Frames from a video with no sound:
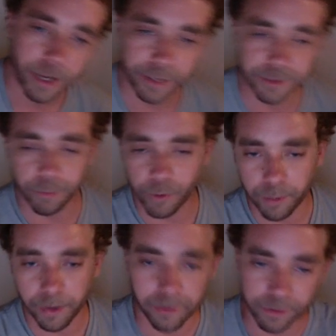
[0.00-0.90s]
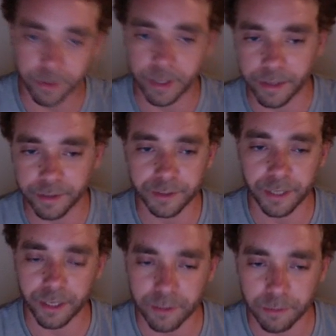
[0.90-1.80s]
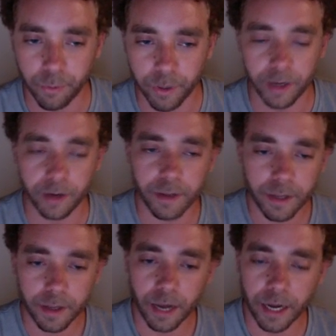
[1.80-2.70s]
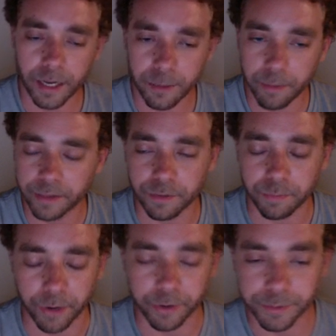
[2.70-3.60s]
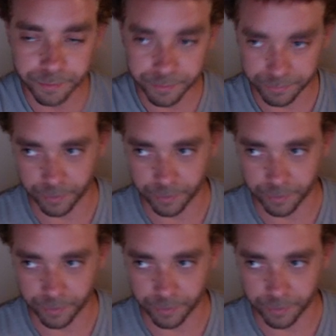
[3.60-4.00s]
And at some point, I might learn Kings. And at some point, I need to make this better.